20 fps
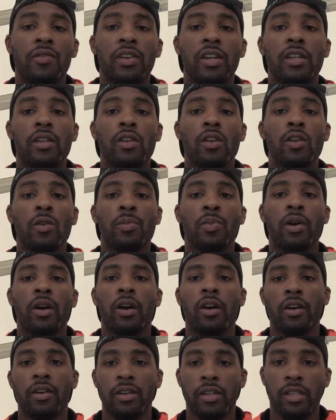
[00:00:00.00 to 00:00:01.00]
and your
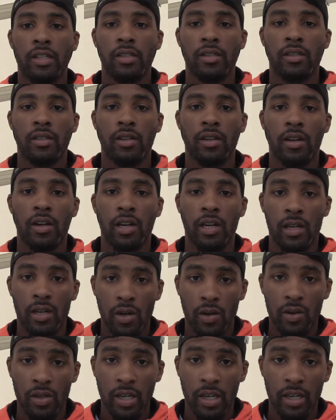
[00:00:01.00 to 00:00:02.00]
priorities.
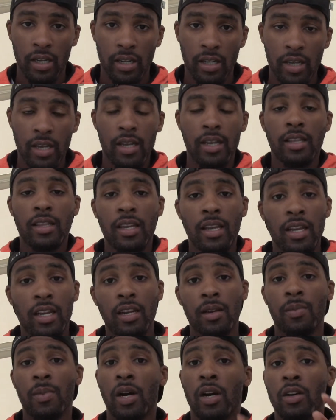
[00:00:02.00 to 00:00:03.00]
Okay, thinking
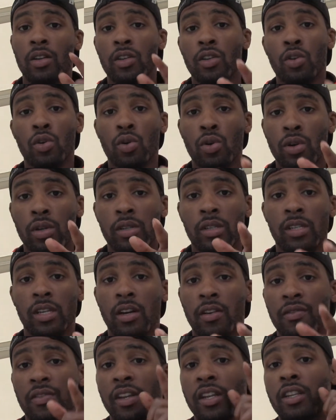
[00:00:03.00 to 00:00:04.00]
about
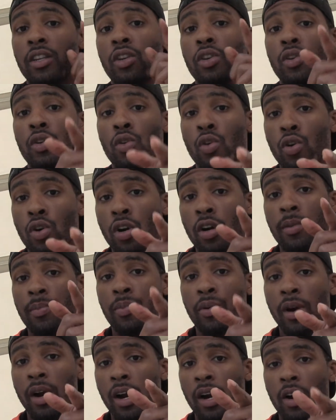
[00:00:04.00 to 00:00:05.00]
yourself and your
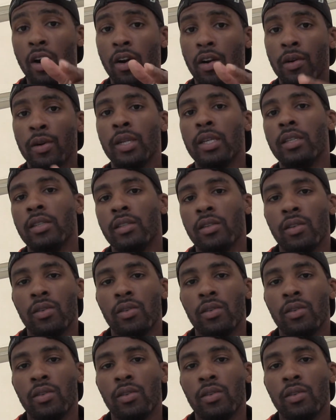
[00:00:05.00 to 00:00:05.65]
priorities.